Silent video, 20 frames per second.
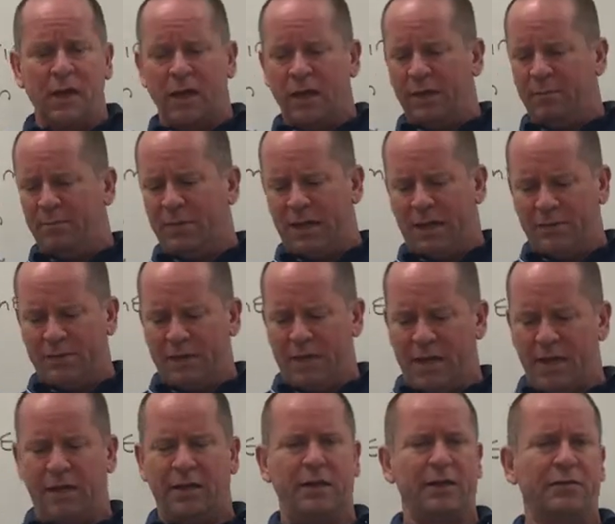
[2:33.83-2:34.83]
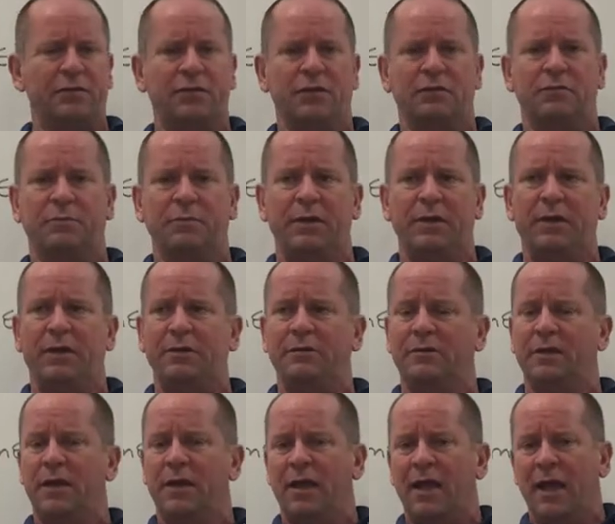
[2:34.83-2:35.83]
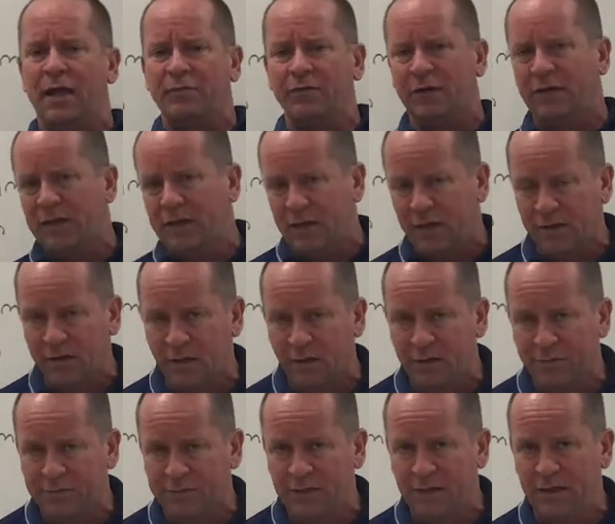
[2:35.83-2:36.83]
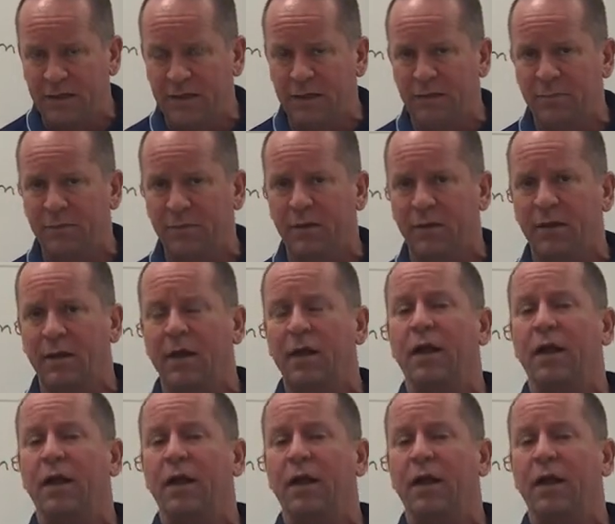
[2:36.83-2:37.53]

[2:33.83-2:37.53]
And by that, it just means have a kickoff team